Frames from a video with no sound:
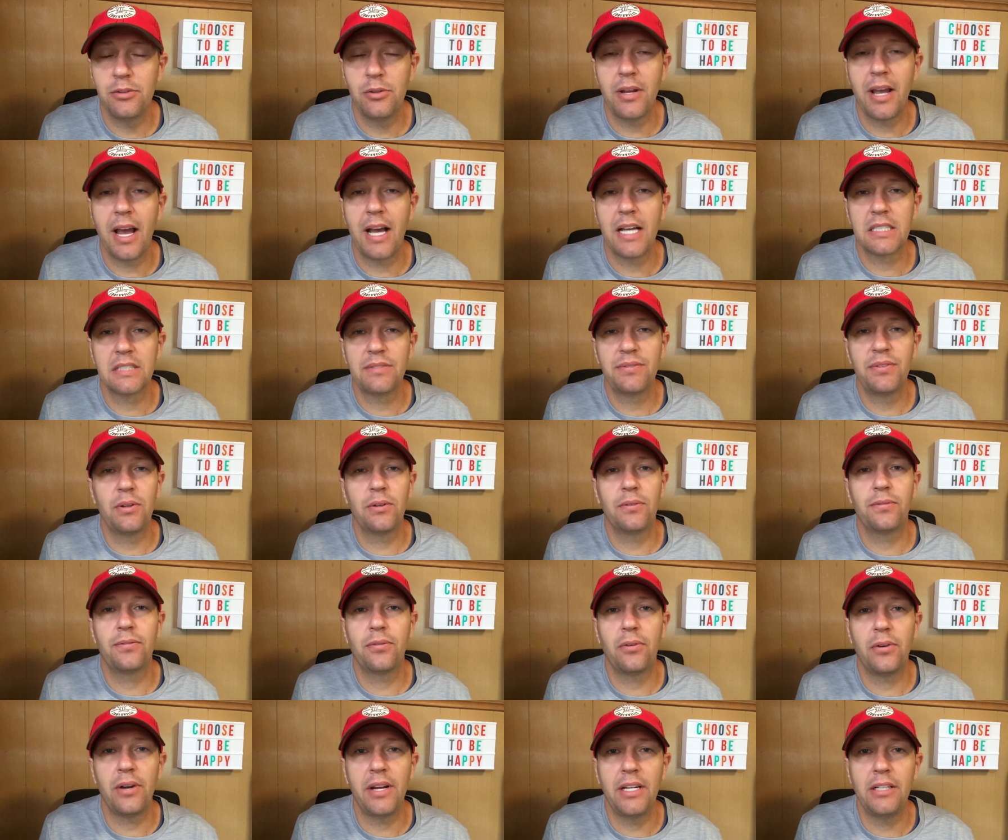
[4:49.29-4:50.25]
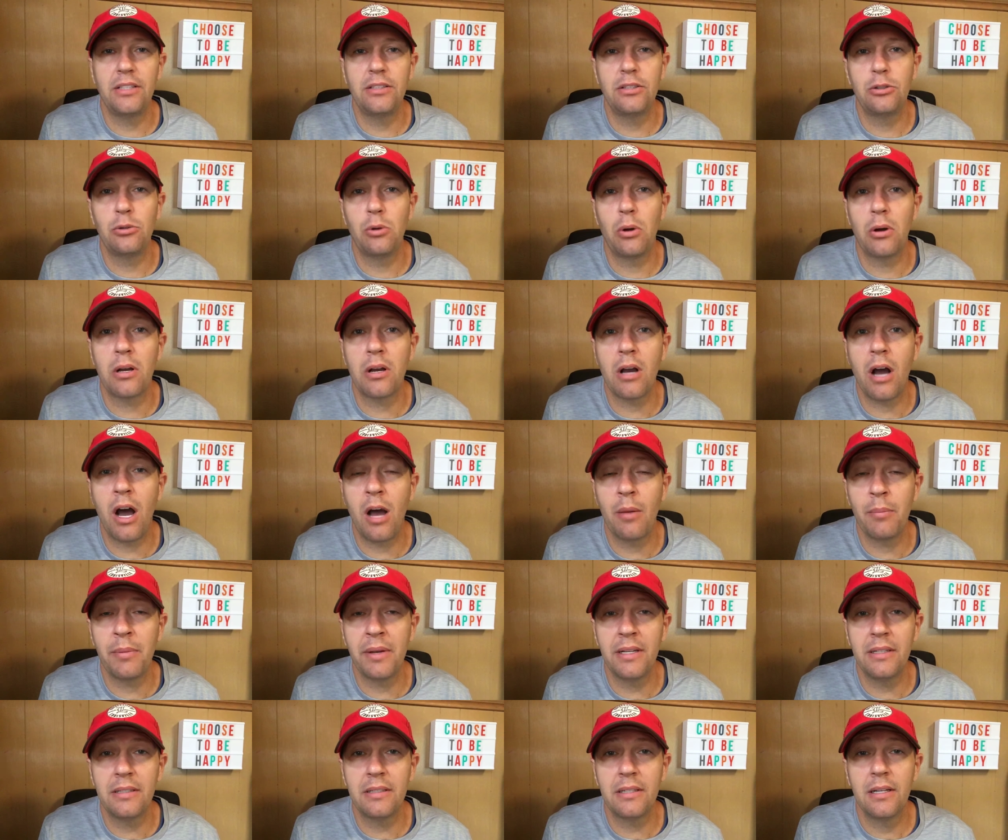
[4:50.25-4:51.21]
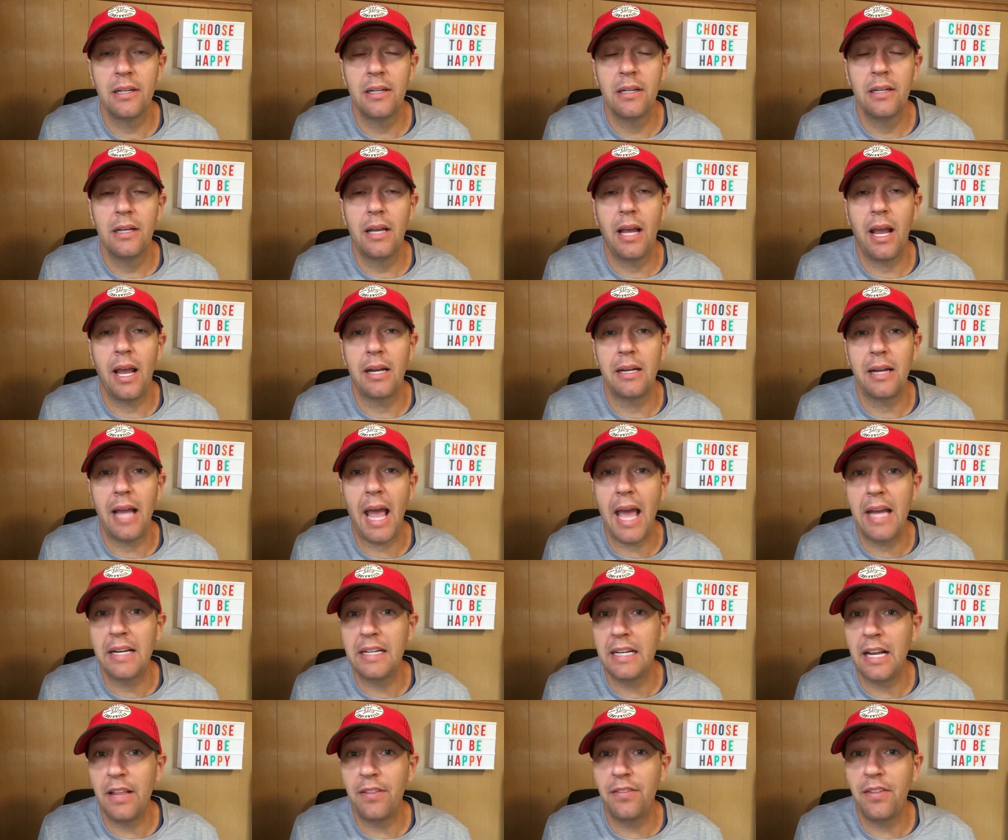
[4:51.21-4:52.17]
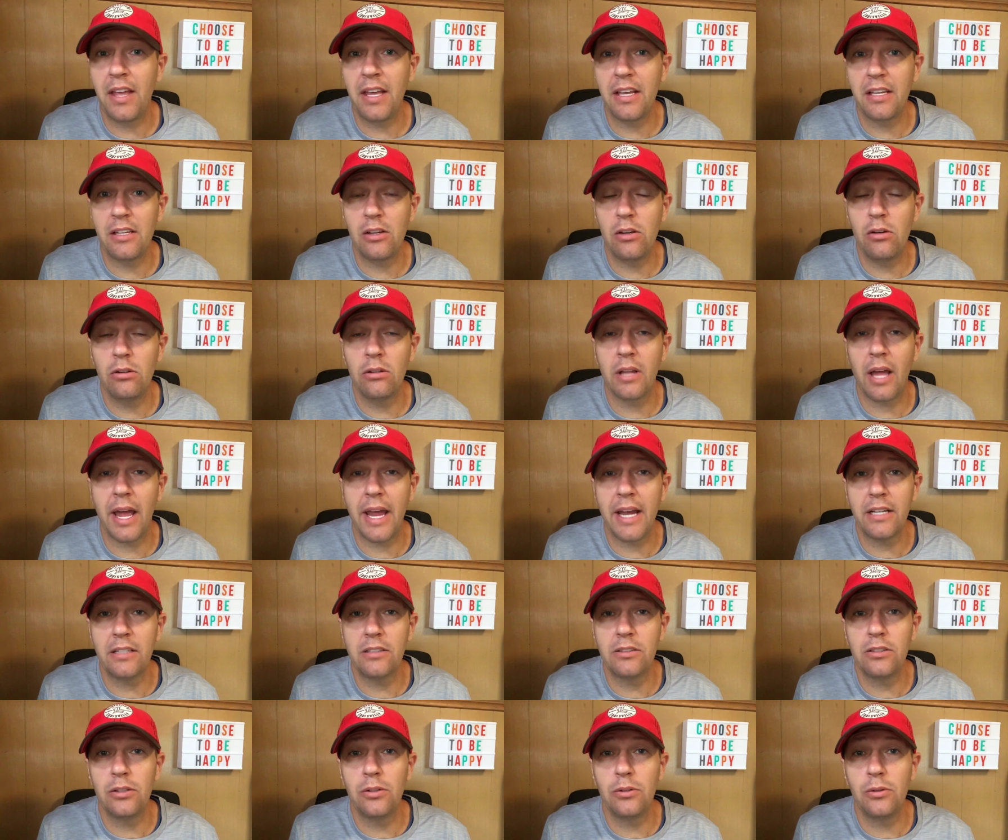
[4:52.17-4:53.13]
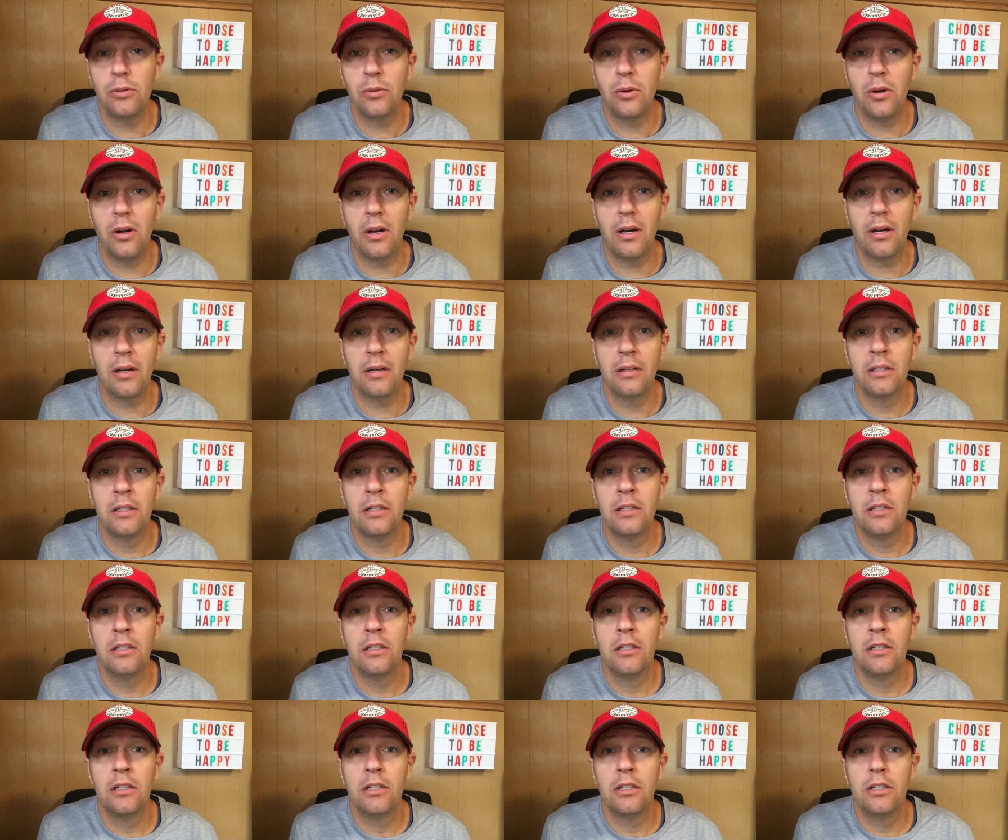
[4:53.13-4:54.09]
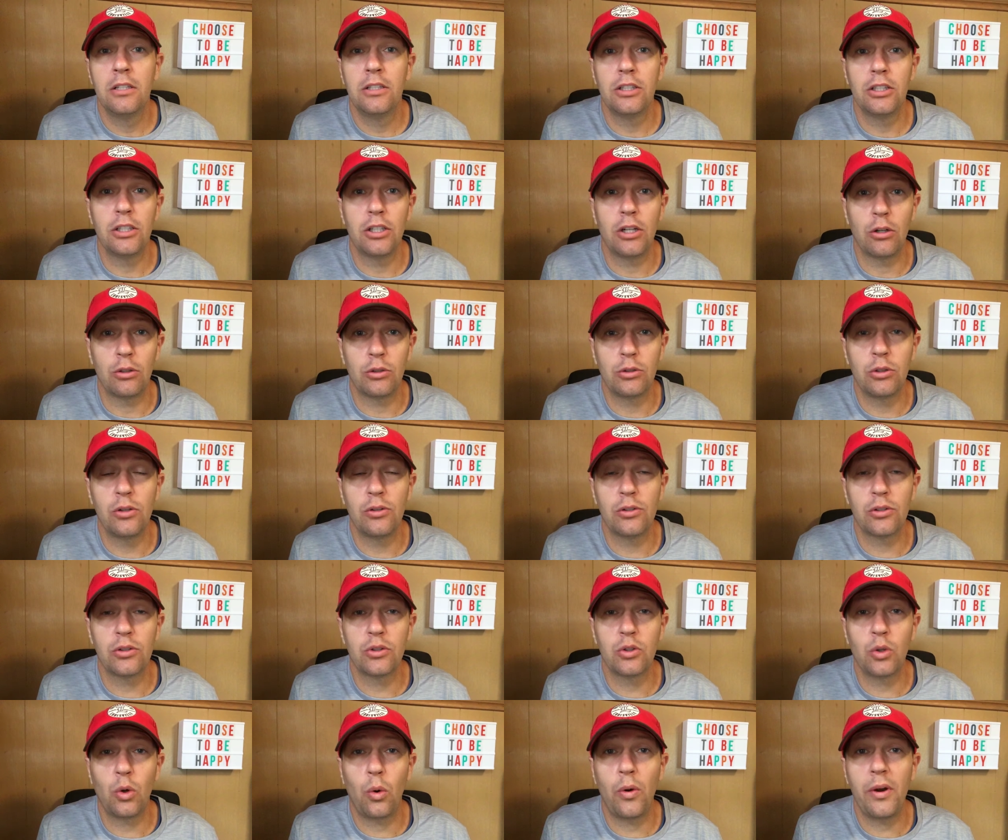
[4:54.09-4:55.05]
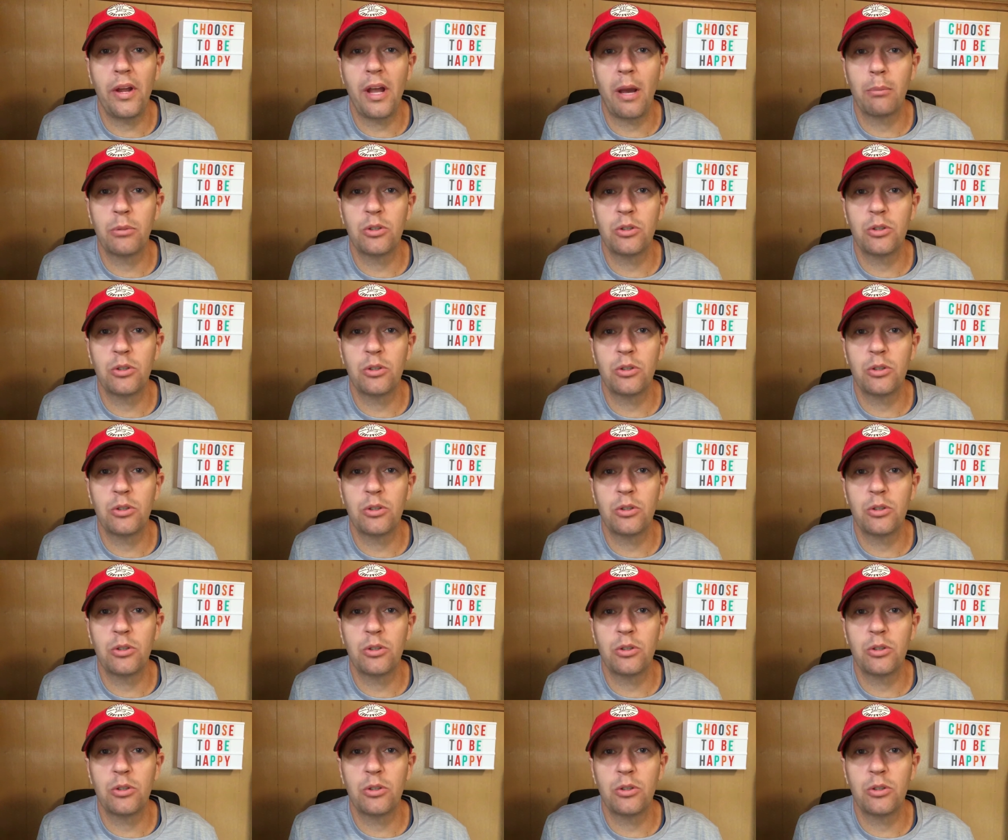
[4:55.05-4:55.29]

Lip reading: You guys feel free to comment and add anything you'd like to to the story.